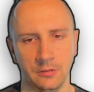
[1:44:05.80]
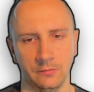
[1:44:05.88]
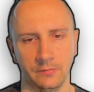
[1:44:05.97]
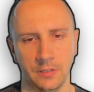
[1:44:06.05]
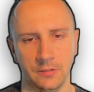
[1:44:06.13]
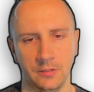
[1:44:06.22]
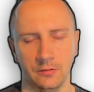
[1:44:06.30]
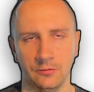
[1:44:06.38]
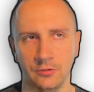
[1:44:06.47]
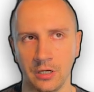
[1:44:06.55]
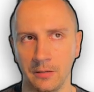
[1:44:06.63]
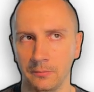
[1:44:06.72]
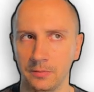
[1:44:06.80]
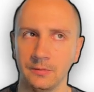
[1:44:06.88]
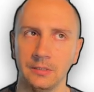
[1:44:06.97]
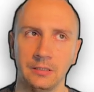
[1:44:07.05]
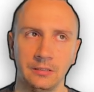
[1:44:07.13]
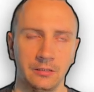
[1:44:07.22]
with setJump,
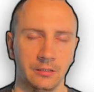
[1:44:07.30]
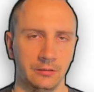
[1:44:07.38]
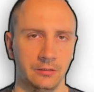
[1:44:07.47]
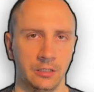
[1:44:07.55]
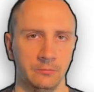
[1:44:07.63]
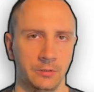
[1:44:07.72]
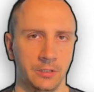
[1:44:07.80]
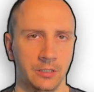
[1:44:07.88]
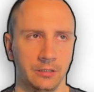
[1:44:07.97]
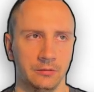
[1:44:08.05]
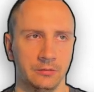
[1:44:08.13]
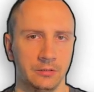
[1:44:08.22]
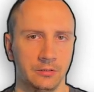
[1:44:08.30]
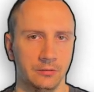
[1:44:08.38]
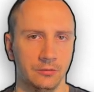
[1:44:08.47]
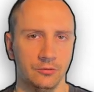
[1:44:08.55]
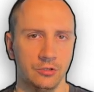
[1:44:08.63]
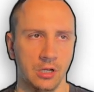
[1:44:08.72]
and then we can
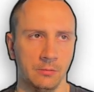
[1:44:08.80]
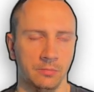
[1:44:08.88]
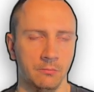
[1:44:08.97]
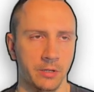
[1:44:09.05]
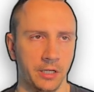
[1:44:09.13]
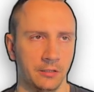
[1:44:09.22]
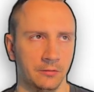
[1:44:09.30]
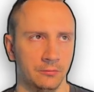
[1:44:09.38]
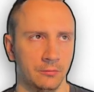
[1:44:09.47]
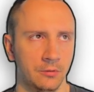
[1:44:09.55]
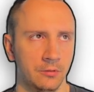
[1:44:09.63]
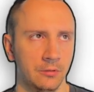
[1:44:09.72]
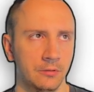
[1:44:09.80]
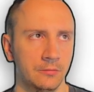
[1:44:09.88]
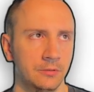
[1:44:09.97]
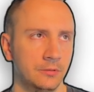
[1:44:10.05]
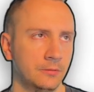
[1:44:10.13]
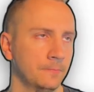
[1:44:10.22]
jump back into the
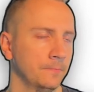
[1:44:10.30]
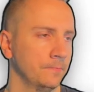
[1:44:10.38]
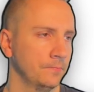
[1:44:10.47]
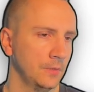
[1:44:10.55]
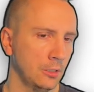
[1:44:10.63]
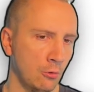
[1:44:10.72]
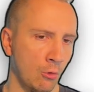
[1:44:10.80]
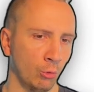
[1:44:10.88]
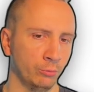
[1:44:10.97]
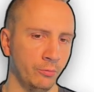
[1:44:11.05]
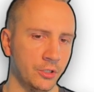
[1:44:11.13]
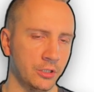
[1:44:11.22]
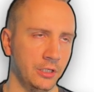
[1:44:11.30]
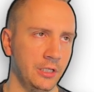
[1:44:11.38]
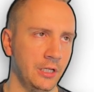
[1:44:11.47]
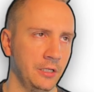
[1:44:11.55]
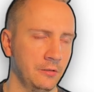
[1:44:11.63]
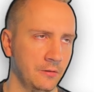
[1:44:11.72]
code which
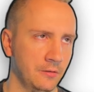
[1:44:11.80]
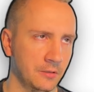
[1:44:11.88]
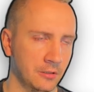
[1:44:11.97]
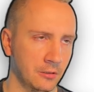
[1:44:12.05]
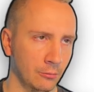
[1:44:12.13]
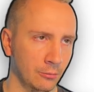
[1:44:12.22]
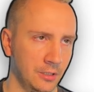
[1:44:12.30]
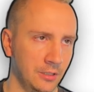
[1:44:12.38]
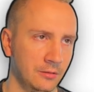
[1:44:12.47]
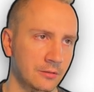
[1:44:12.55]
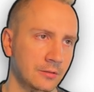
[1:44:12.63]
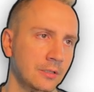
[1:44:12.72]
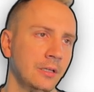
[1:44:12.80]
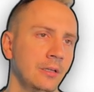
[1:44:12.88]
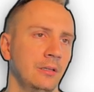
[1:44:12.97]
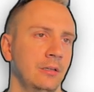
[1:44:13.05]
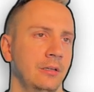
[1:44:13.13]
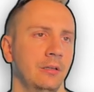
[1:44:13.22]
created this coroutine,
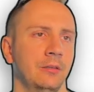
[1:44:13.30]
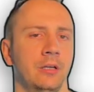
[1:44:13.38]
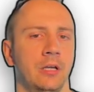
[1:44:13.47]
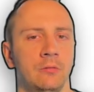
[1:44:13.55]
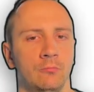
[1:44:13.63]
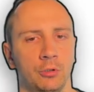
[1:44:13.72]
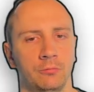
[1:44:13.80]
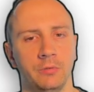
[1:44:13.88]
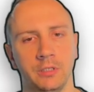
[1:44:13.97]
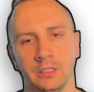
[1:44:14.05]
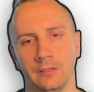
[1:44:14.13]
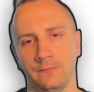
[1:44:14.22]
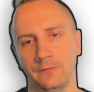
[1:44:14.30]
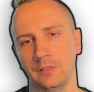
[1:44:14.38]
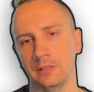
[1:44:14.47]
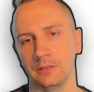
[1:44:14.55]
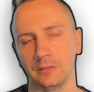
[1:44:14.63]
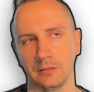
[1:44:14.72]
And then what we have
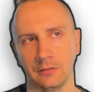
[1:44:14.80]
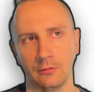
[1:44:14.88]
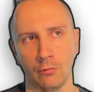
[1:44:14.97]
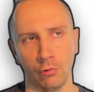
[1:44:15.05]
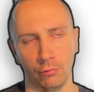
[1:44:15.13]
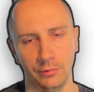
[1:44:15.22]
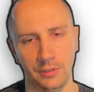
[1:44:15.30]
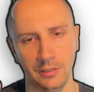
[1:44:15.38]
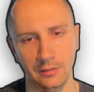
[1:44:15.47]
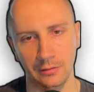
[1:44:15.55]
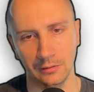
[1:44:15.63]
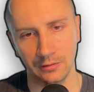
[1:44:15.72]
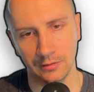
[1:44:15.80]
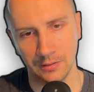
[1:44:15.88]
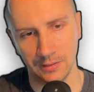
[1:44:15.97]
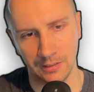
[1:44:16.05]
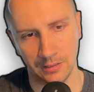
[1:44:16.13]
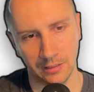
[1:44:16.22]
is a coroutine
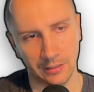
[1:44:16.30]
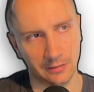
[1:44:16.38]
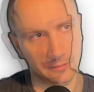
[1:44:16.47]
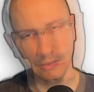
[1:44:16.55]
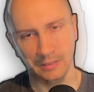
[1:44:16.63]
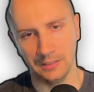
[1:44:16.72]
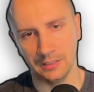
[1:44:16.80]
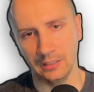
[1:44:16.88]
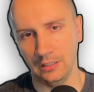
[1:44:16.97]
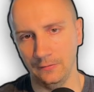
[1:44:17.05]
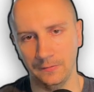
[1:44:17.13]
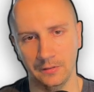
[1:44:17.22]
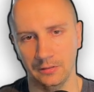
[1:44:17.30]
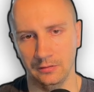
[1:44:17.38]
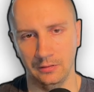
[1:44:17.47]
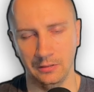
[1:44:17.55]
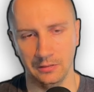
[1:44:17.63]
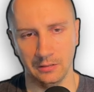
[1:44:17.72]
stack saved
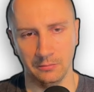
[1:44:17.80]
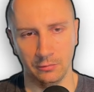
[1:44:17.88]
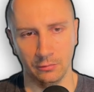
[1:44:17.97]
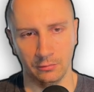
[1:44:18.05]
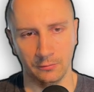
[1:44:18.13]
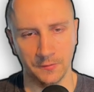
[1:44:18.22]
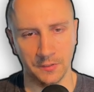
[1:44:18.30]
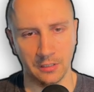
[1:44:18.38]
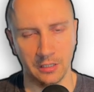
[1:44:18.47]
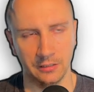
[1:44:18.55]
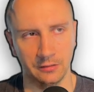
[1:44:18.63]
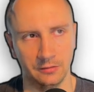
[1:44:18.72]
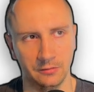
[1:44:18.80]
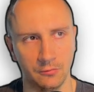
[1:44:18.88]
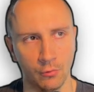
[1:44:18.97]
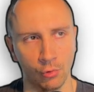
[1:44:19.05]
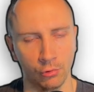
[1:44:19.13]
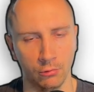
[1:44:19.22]
in some sort of struct,
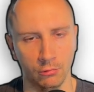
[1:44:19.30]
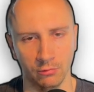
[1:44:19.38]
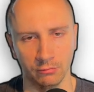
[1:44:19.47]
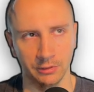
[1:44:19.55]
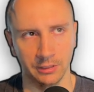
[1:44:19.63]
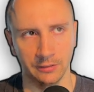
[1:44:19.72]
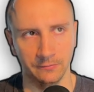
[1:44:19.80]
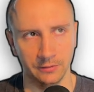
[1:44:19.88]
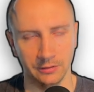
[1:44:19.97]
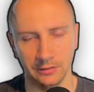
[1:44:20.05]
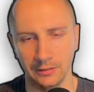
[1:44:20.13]
coro or whatever.